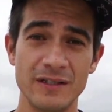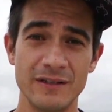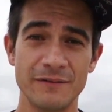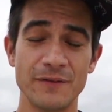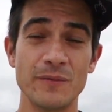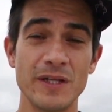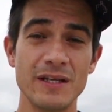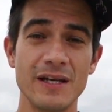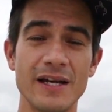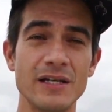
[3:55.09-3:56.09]
for
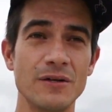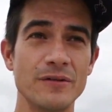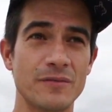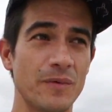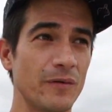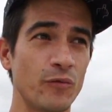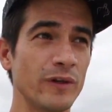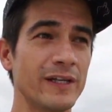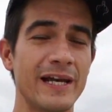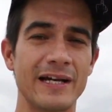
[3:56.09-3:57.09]
me, I know it was
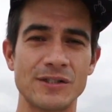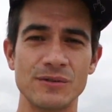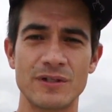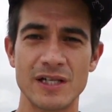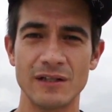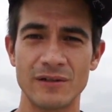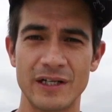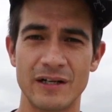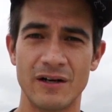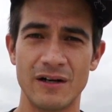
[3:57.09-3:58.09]
really natural because I learned
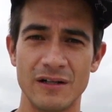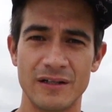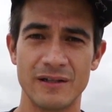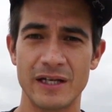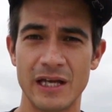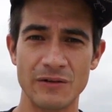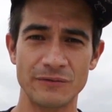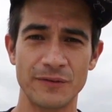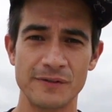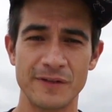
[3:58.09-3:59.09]
how to ollie like out in
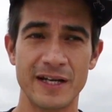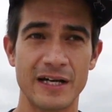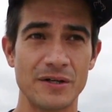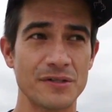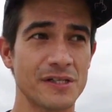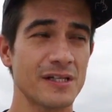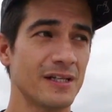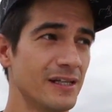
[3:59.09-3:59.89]
front of a house